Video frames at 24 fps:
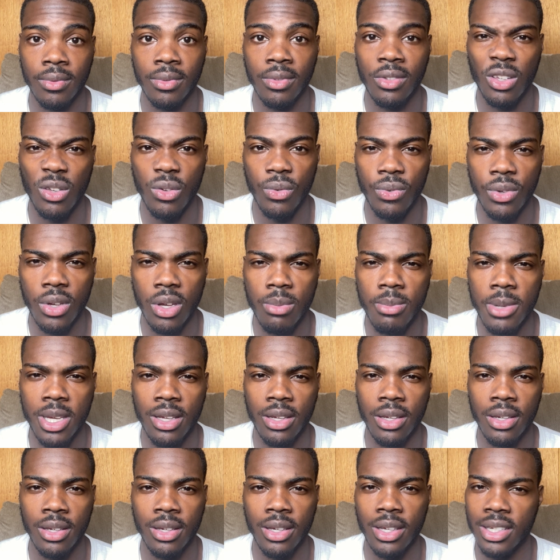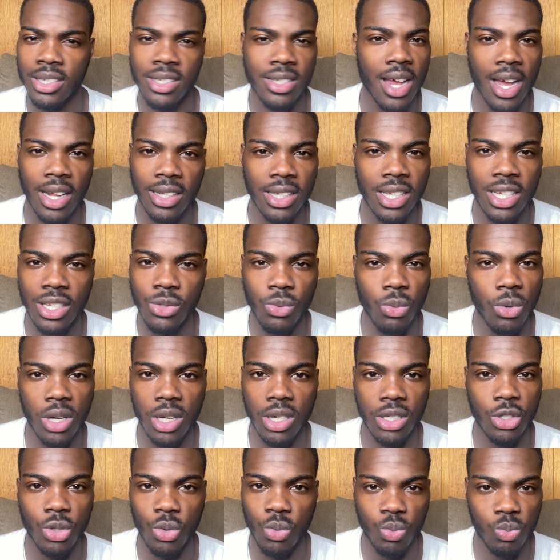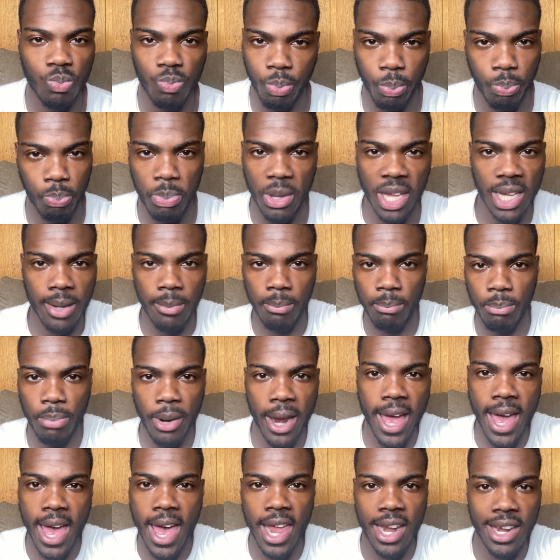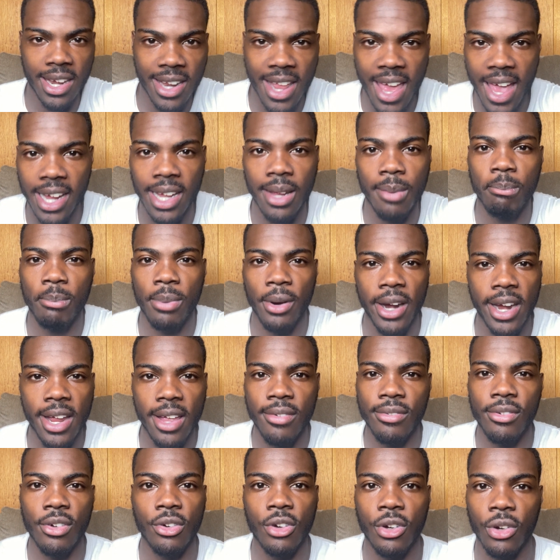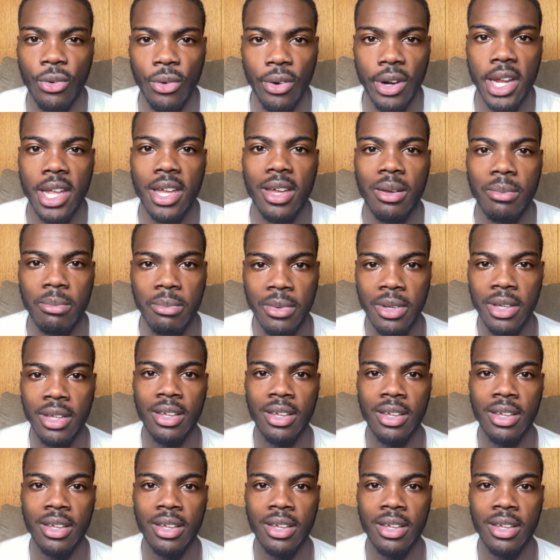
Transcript: You feel me? It's not these ones who big and bad and acting brave on the gram,